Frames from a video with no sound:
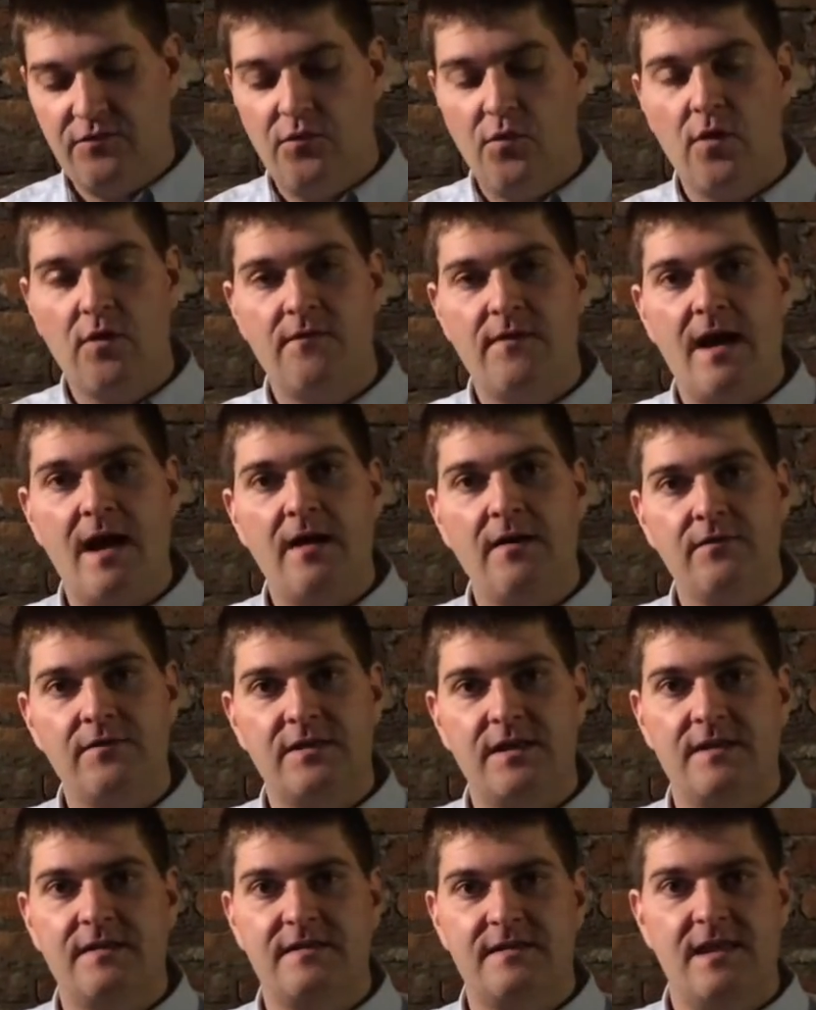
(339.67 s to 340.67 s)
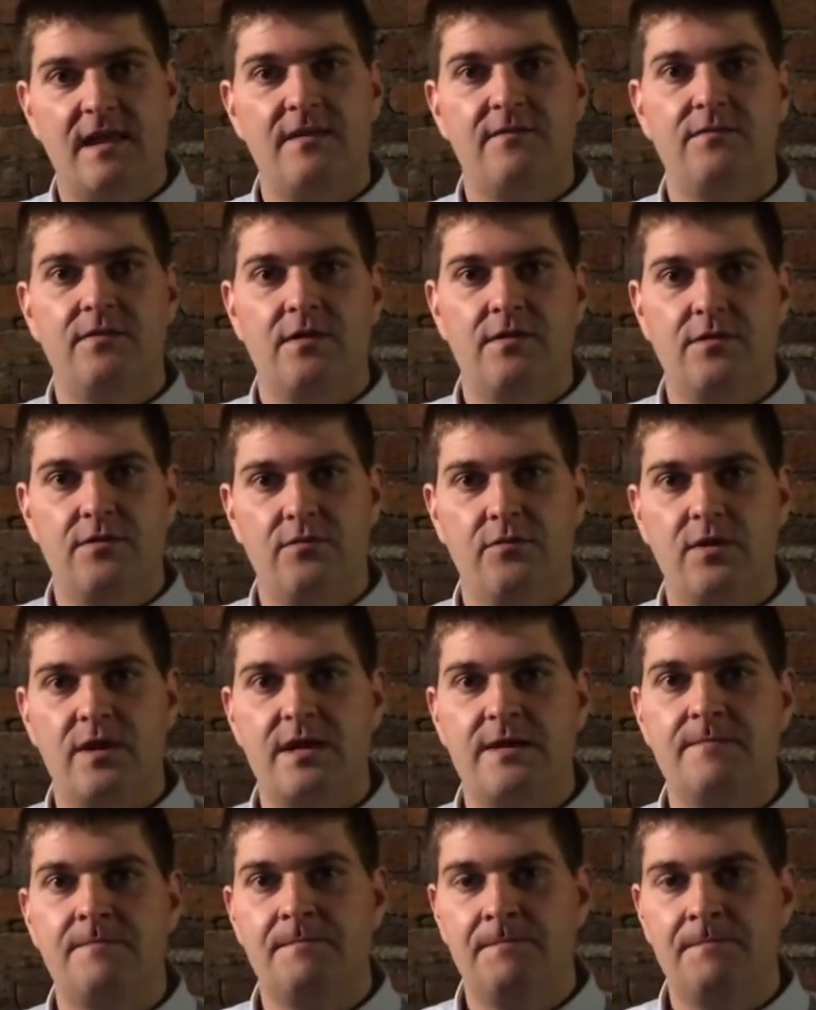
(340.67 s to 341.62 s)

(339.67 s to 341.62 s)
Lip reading: 4 valves instead of the 3.